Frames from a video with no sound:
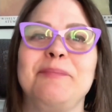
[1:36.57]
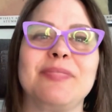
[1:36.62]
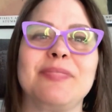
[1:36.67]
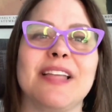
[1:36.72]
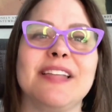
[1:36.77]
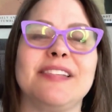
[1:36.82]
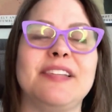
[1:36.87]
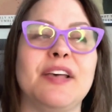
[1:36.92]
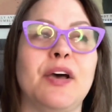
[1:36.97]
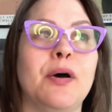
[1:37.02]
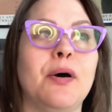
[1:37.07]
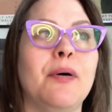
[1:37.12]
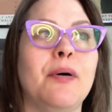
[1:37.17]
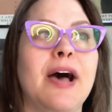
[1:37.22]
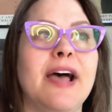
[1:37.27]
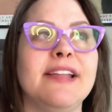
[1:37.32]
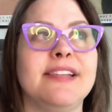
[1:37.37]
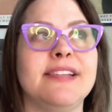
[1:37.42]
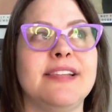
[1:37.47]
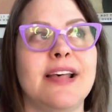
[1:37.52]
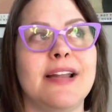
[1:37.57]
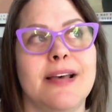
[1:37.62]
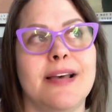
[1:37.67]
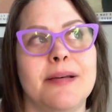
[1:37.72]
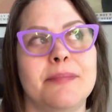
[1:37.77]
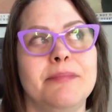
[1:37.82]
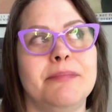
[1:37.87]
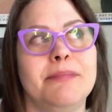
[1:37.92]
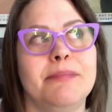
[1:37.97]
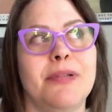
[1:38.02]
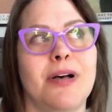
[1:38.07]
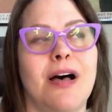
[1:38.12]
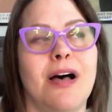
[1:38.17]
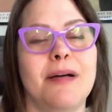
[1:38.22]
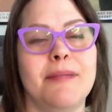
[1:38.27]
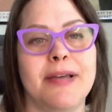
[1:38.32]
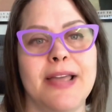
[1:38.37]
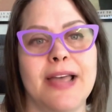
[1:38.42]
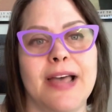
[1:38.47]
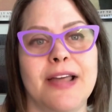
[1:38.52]
So I set up all
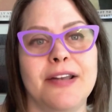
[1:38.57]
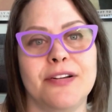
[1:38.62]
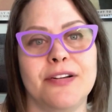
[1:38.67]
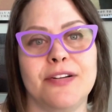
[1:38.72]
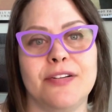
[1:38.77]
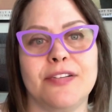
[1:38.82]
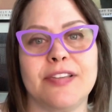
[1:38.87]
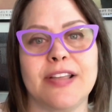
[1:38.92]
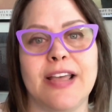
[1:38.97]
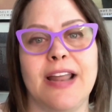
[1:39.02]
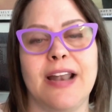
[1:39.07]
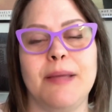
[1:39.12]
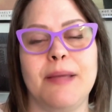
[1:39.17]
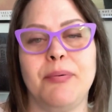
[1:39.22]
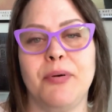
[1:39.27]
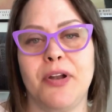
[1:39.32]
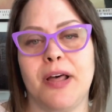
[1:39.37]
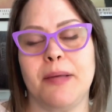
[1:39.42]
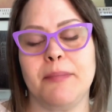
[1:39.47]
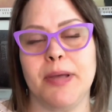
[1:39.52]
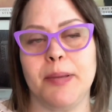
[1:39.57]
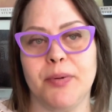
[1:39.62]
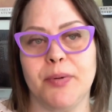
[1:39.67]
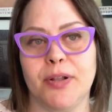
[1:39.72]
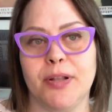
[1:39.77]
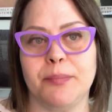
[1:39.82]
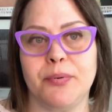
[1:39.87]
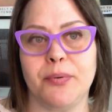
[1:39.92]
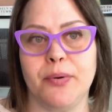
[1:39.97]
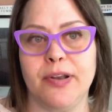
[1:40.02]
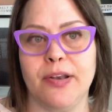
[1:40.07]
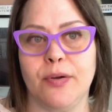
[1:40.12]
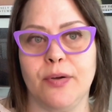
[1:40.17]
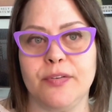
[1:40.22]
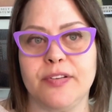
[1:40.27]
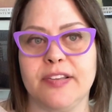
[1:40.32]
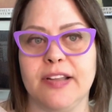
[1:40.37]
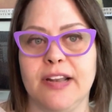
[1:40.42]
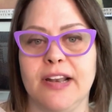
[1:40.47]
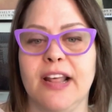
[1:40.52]
my headers and I put all my bullet point
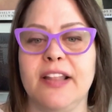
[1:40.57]
notes in,